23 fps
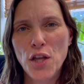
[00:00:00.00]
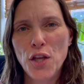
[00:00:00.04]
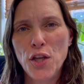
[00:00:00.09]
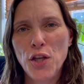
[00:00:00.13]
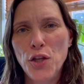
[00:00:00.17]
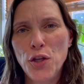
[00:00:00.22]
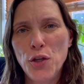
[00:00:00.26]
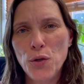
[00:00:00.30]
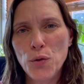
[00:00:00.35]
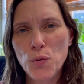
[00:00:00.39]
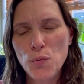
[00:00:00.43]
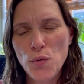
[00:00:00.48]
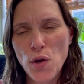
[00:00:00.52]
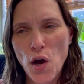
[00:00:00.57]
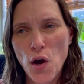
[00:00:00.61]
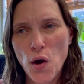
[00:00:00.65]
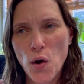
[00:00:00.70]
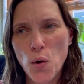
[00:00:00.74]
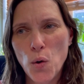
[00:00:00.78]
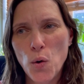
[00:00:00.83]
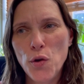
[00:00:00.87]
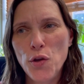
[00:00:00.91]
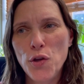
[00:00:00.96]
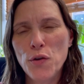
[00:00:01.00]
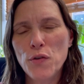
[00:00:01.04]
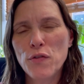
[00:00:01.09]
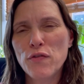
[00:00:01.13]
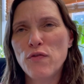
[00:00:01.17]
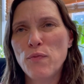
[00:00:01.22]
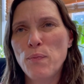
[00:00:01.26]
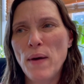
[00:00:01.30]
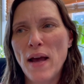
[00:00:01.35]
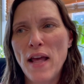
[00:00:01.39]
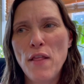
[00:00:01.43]

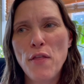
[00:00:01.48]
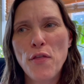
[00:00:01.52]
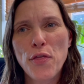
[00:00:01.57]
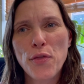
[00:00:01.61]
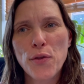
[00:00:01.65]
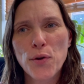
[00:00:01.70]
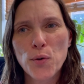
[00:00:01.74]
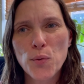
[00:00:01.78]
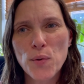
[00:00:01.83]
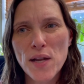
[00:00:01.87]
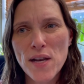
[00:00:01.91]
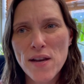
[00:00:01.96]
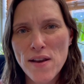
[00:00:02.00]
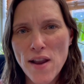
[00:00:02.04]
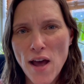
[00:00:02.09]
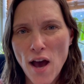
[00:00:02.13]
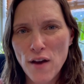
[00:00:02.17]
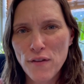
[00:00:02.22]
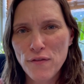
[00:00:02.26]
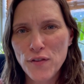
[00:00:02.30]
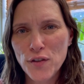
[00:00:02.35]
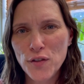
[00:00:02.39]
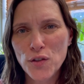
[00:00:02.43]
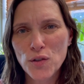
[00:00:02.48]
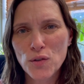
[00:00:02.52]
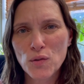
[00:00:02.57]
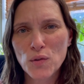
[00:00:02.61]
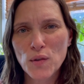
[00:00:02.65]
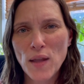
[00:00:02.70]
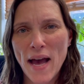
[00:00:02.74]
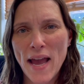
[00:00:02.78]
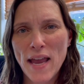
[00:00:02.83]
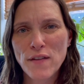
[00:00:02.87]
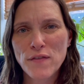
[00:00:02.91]
You've been through enough in your
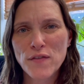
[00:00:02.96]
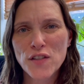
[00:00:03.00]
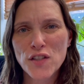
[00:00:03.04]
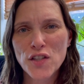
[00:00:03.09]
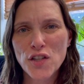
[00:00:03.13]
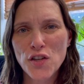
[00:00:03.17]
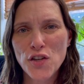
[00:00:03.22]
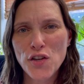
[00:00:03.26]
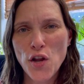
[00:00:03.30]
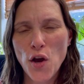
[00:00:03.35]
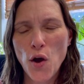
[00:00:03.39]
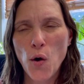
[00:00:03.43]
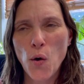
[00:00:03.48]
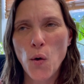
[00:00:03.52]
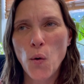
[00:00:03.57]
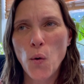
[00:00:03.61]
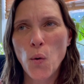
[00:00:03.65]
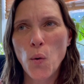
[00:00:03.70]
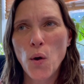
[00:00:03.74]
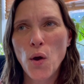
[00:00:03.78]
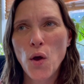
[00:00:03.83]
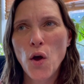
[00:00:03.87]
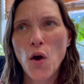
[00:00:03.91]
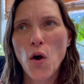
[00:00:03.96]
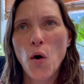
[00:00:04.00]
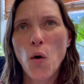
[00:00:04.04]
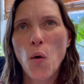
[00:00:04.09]
life to know